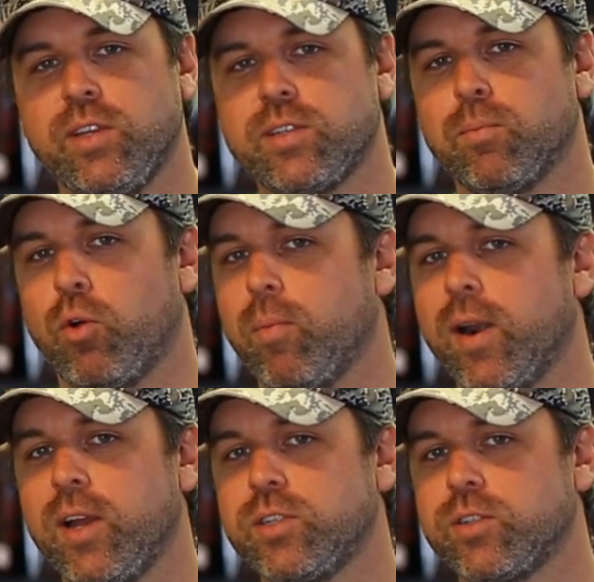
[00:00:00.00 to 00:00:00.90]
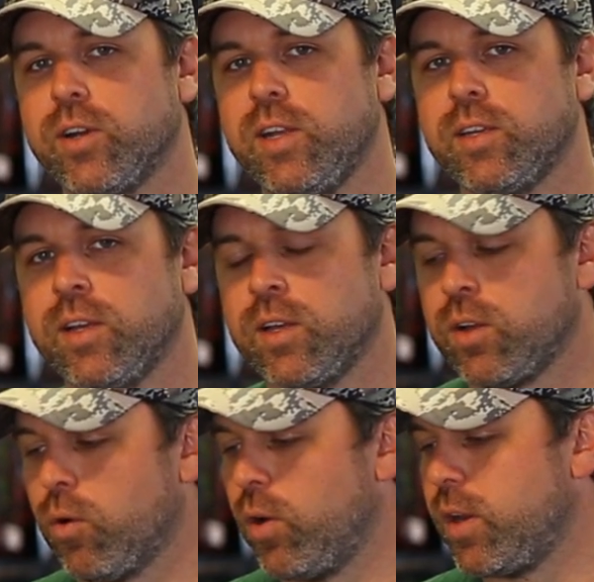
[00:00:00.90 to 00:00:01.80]
East Mulberry Street,
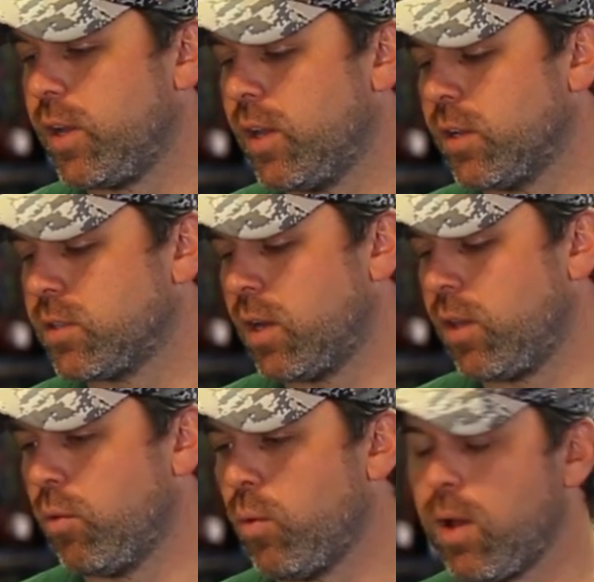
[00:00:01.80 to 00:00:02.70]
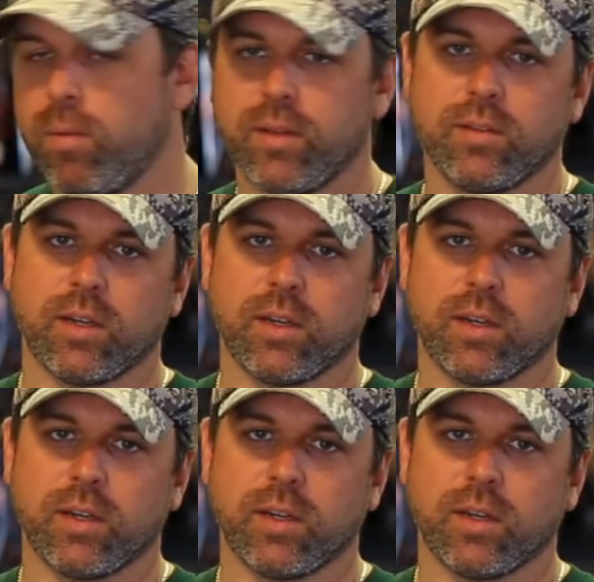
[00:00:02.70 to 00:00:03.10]
or you can get us on the web at